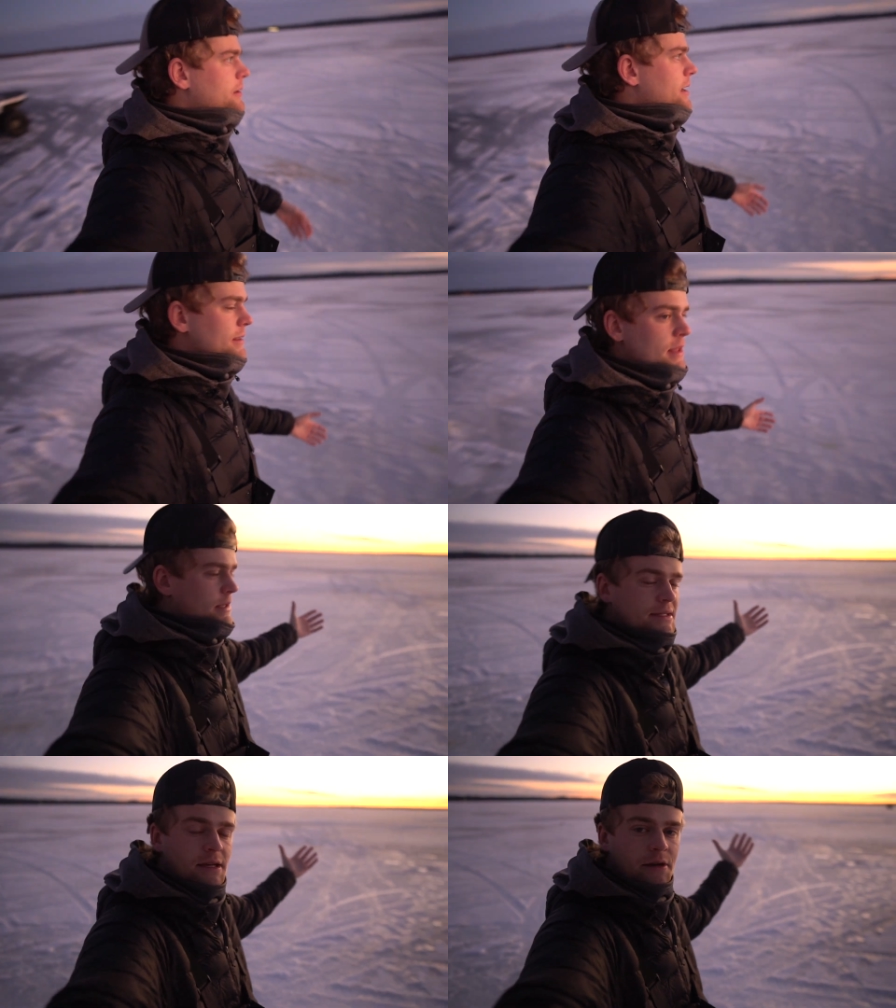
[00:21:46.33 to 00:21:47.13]
We got
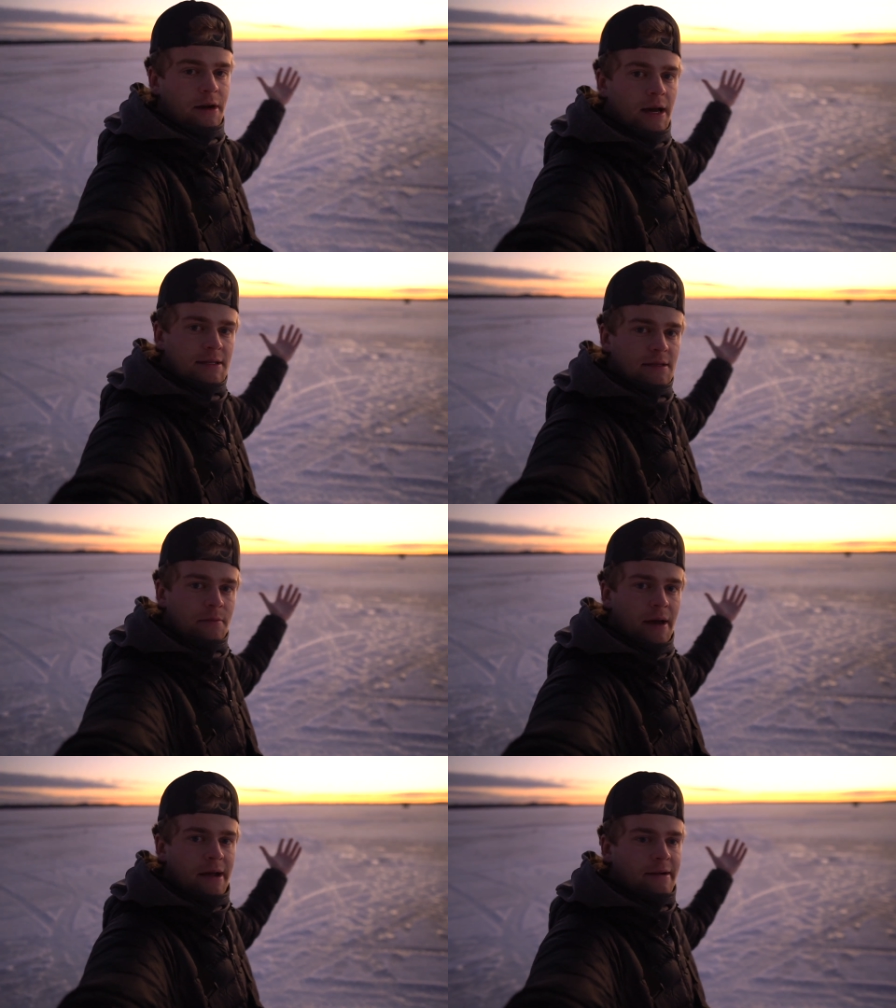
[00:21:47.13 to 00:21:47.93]
the sunrise in the
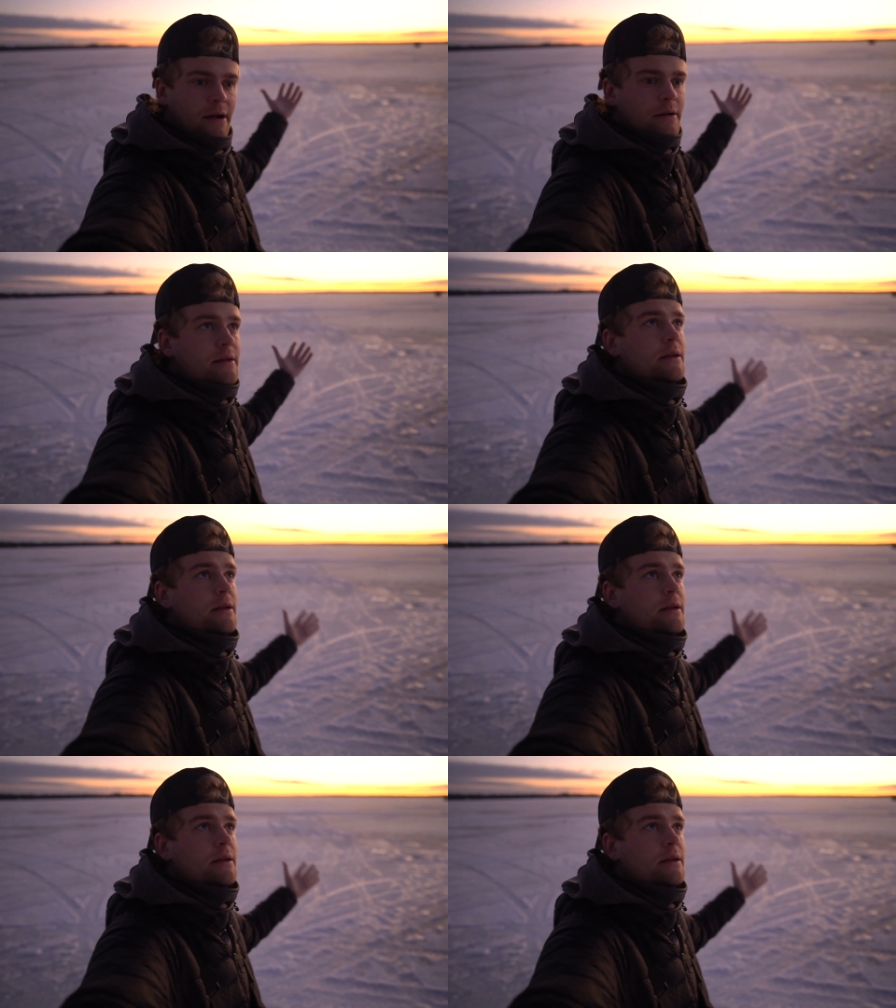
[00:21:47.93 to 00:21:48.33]
background